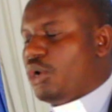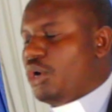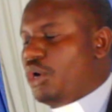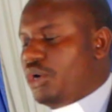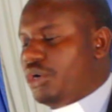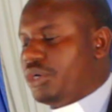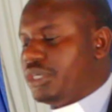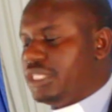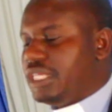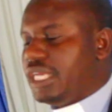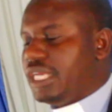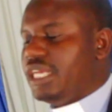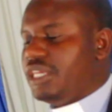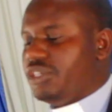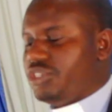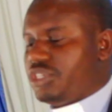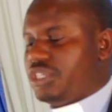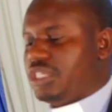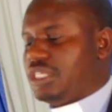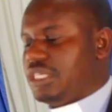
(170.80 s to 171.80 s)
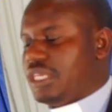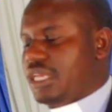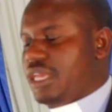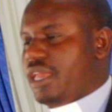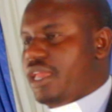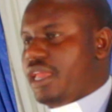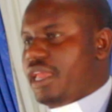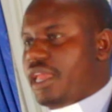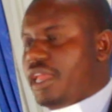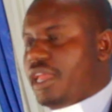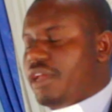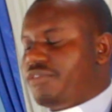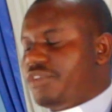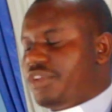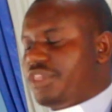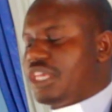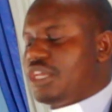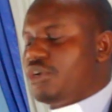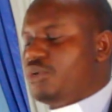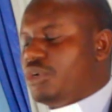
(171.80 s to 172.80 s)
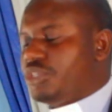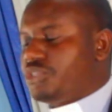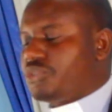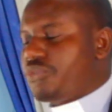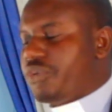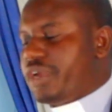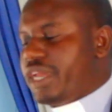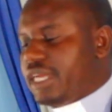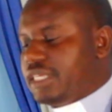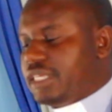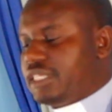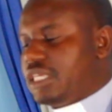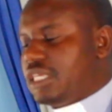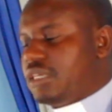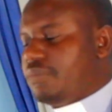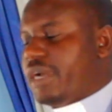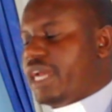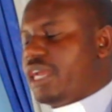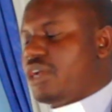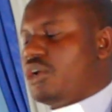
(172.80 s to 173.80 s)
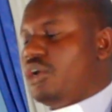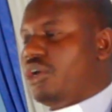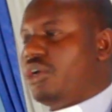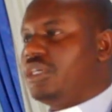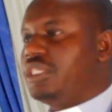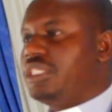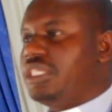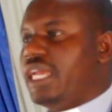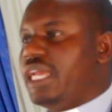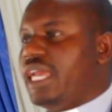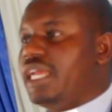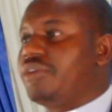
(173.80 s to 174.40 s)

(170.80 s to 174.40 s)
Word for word: God is. Everything was created by God